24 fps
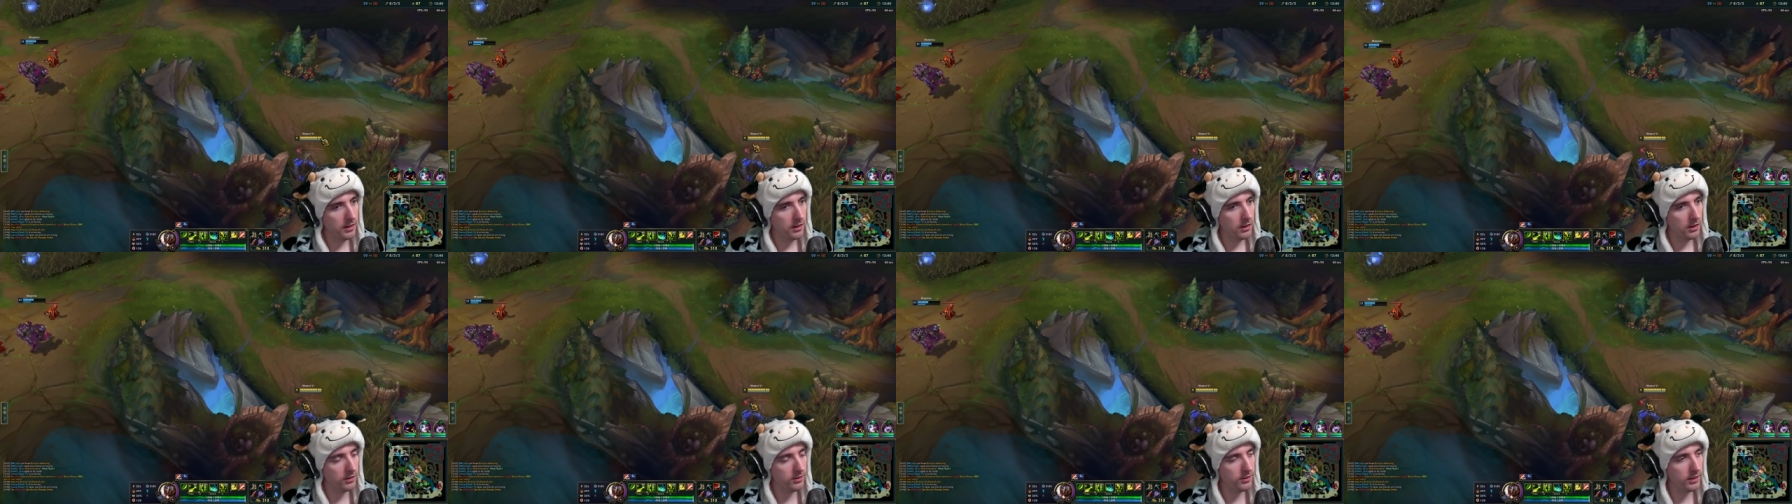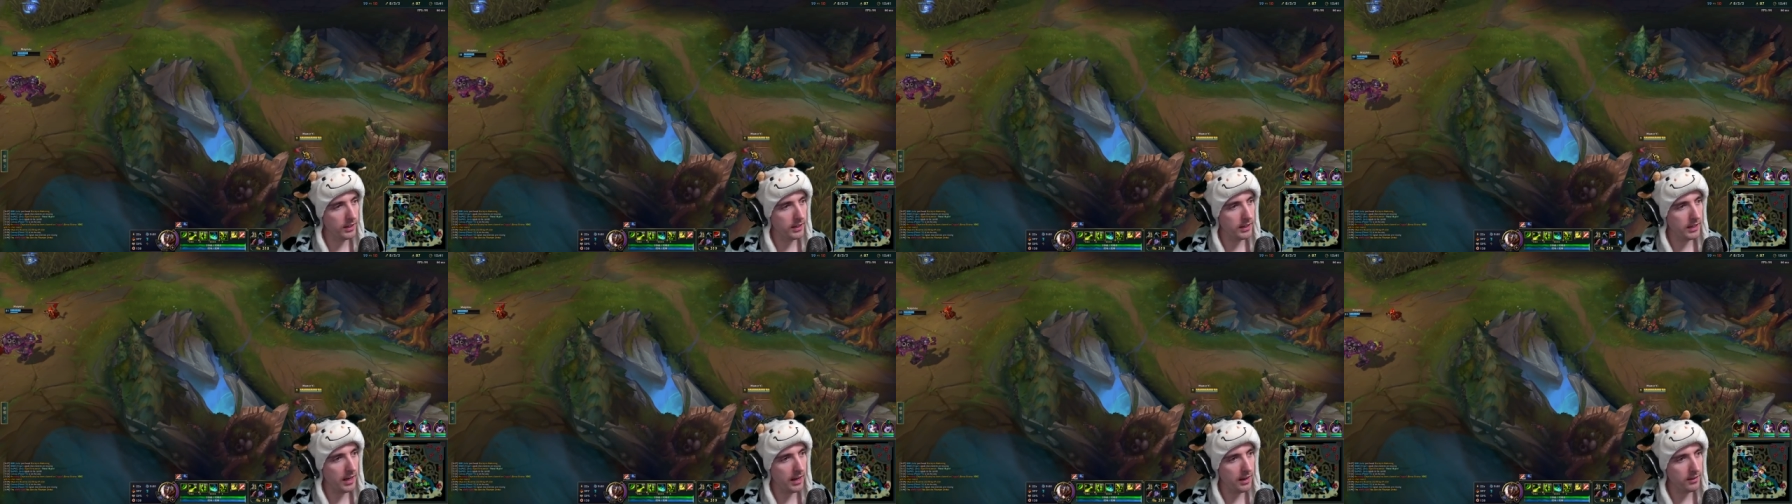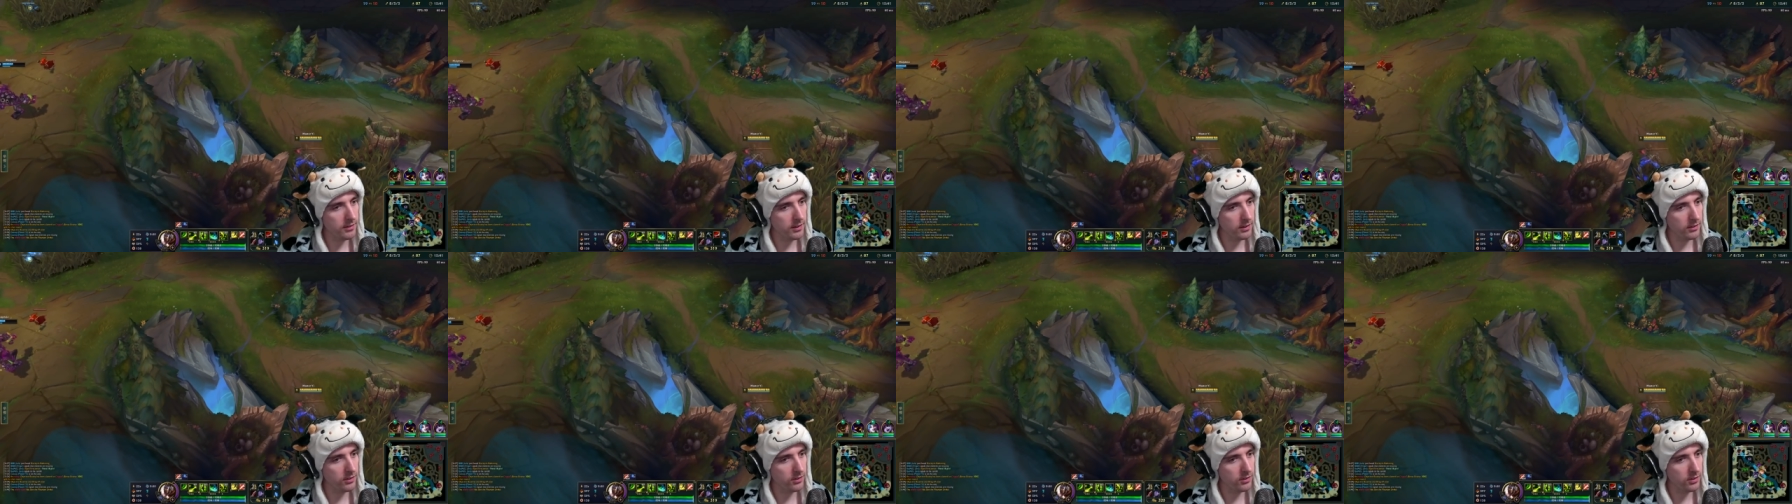Looks like
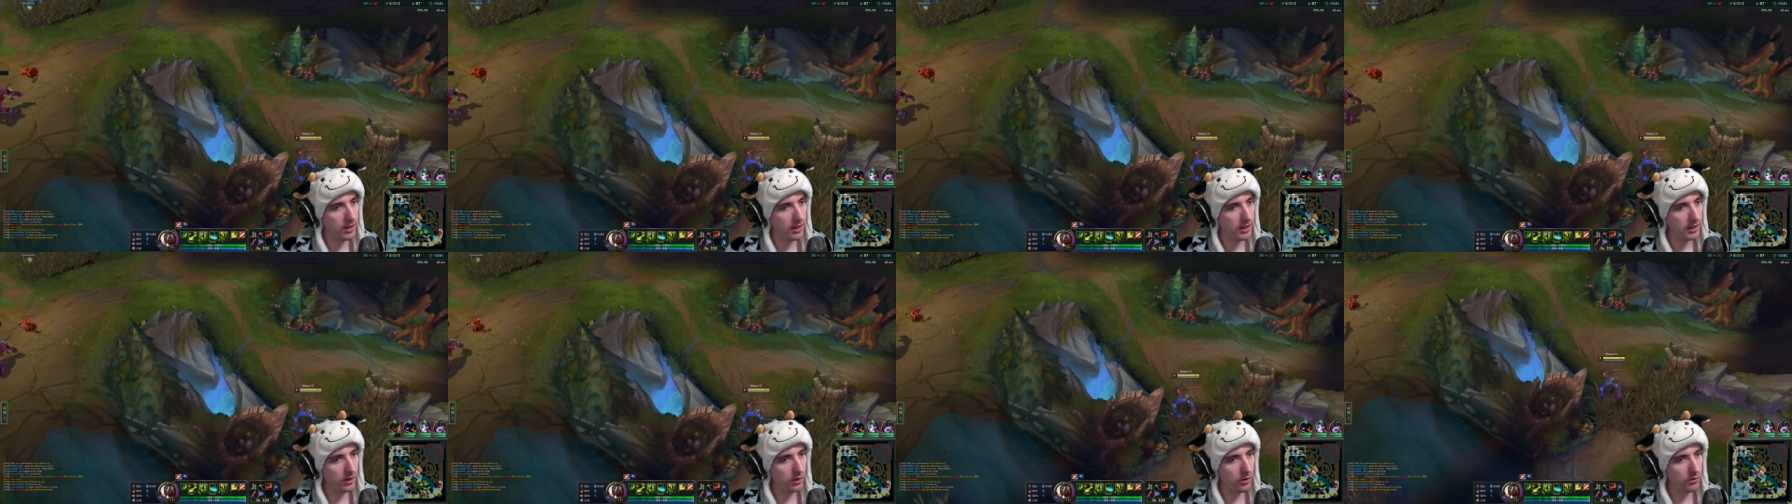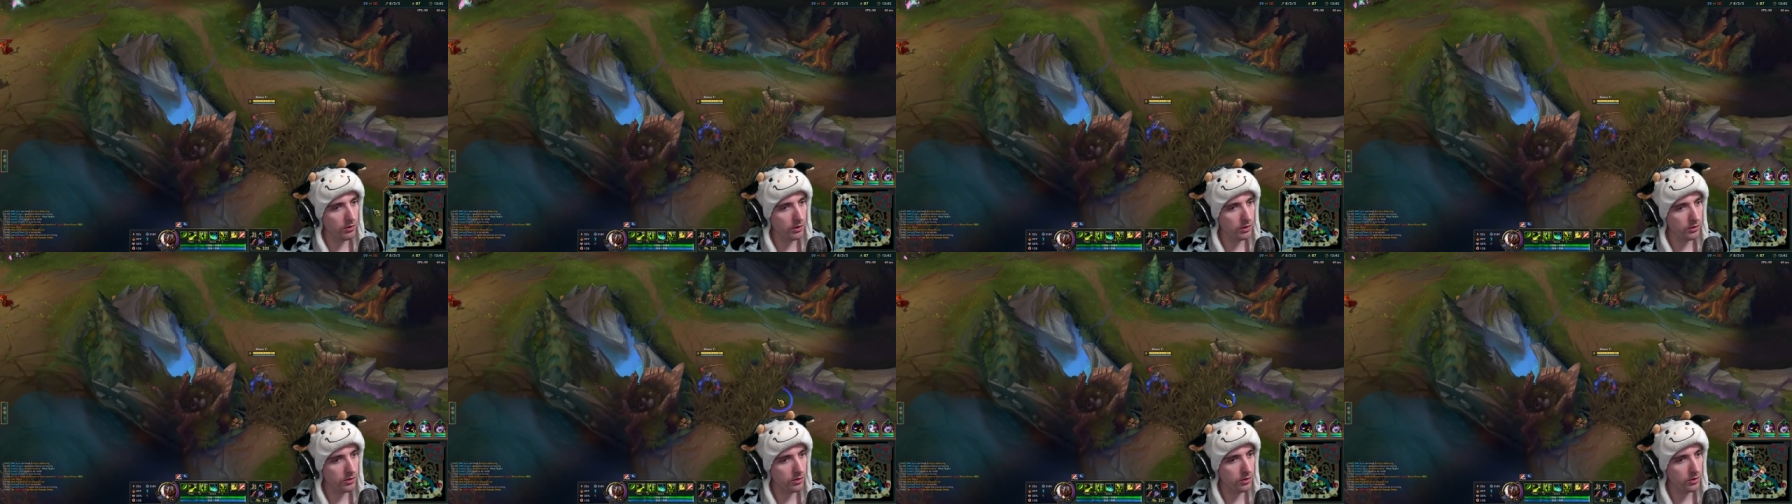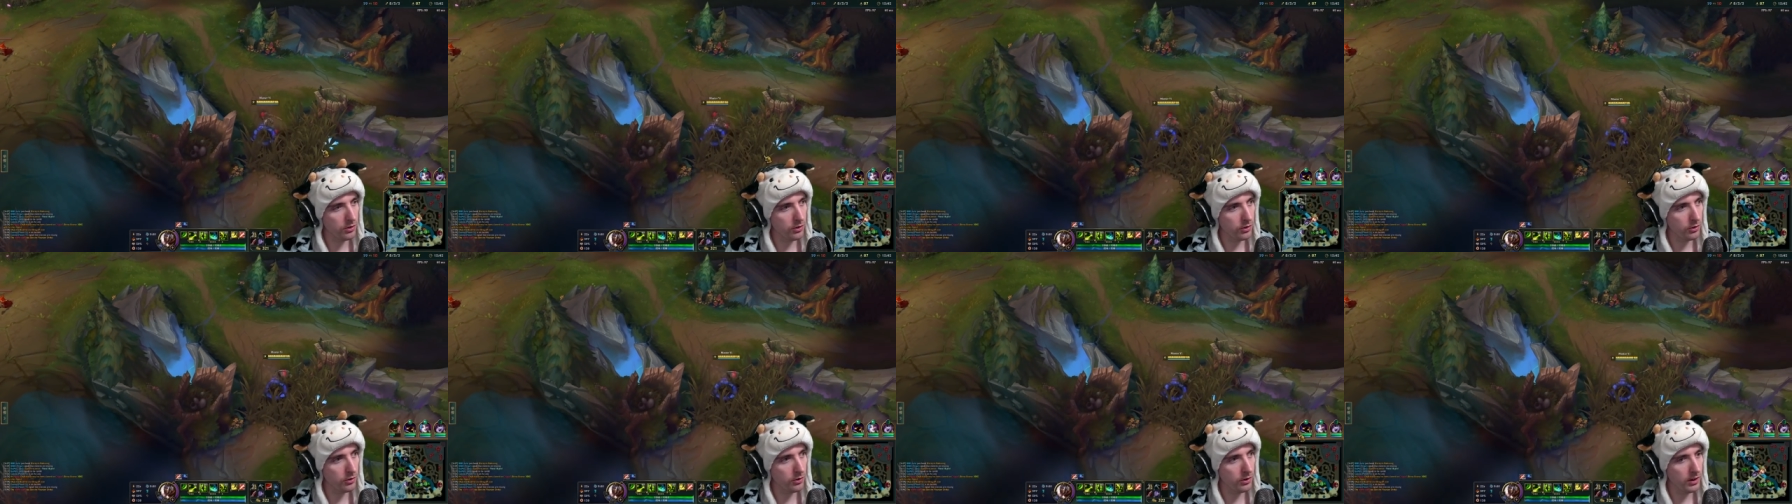Kha'Zix is heading over
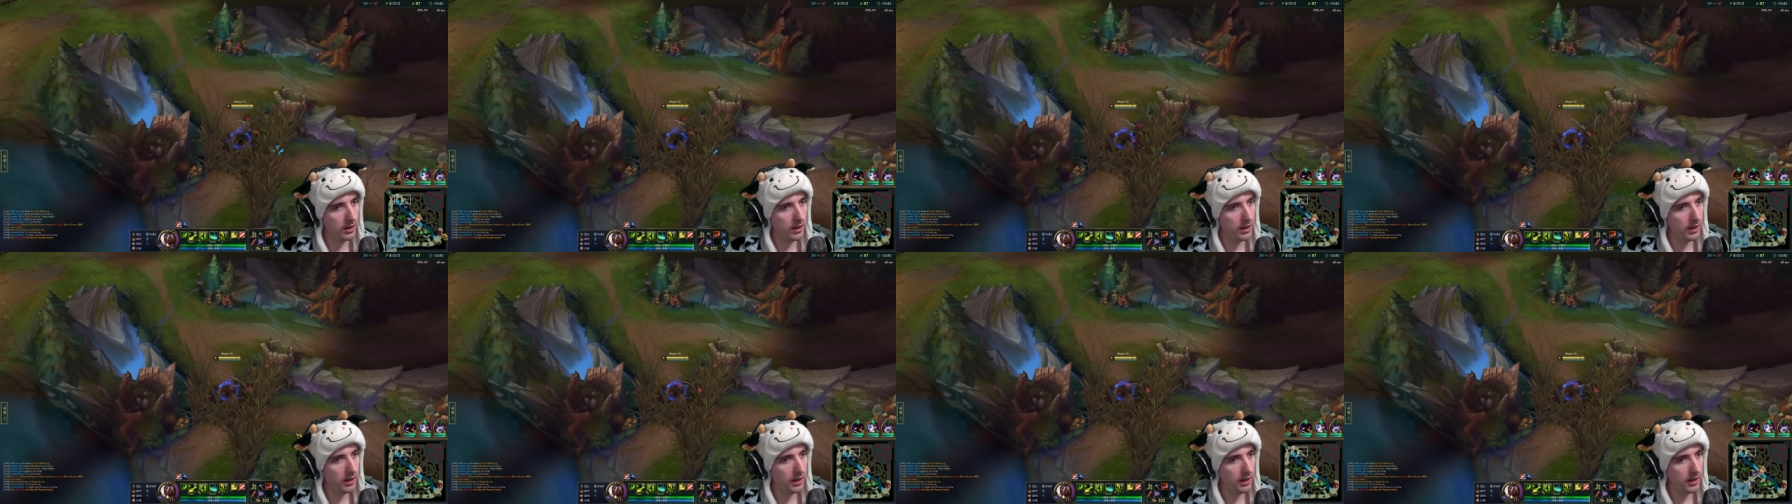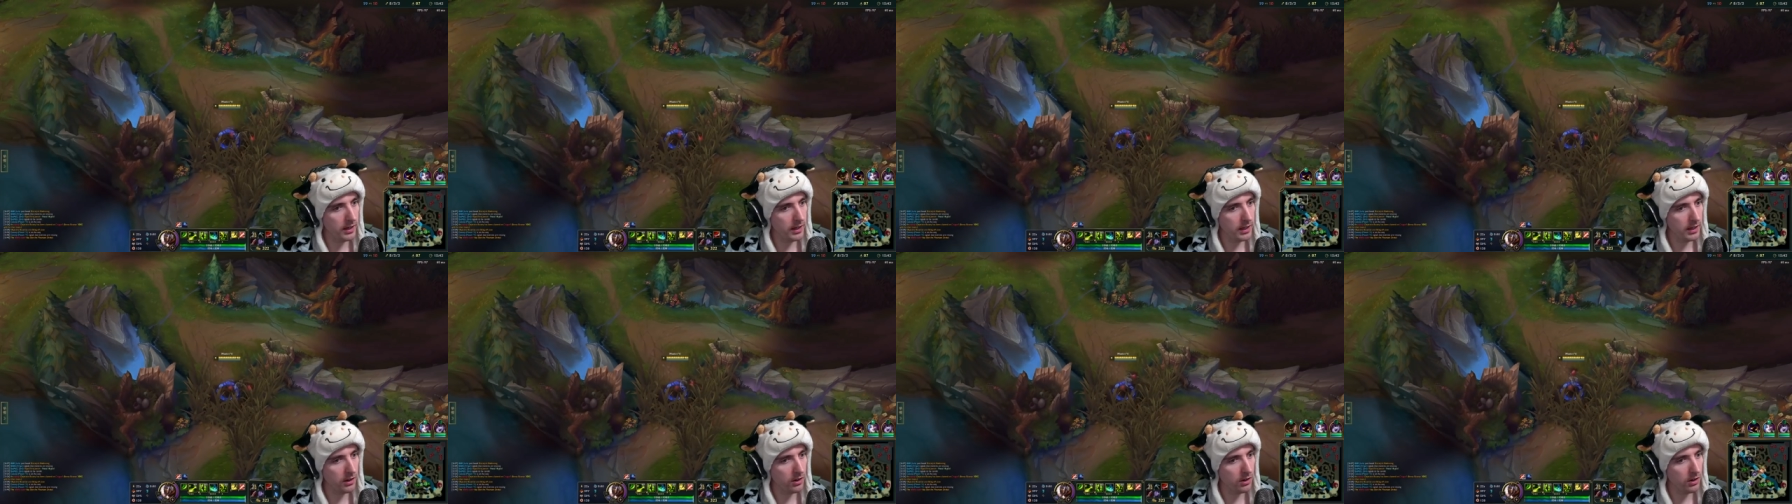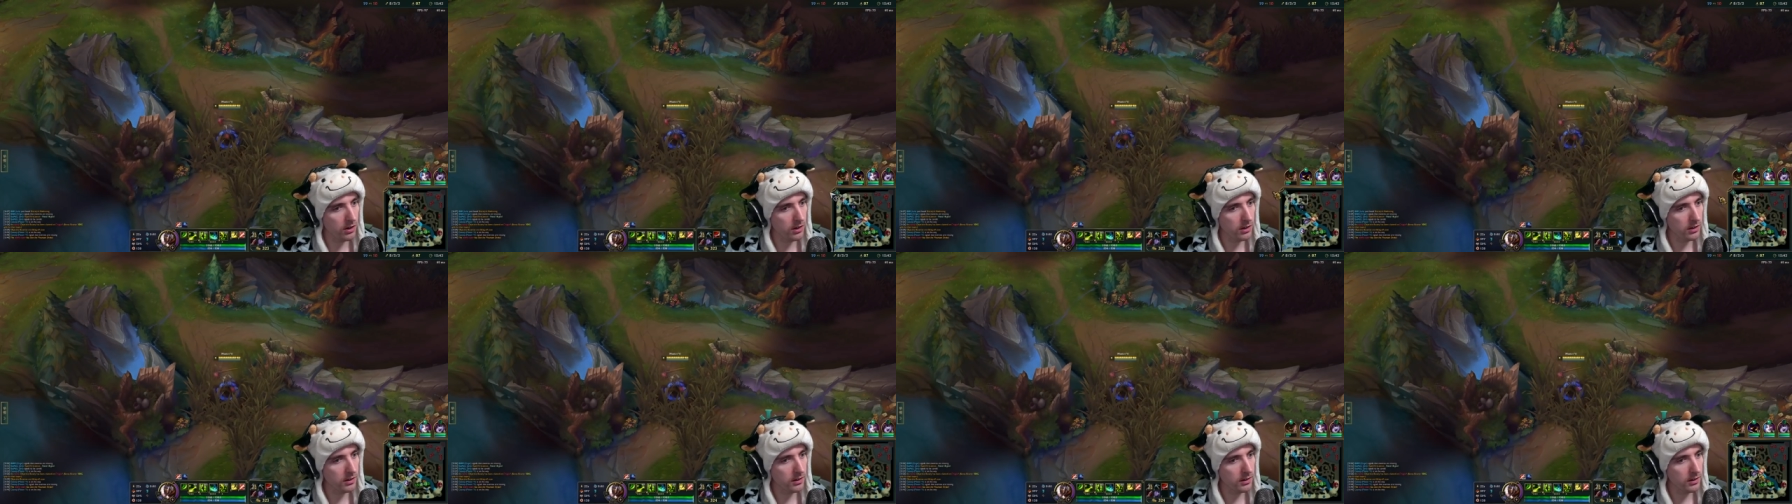to uh, here.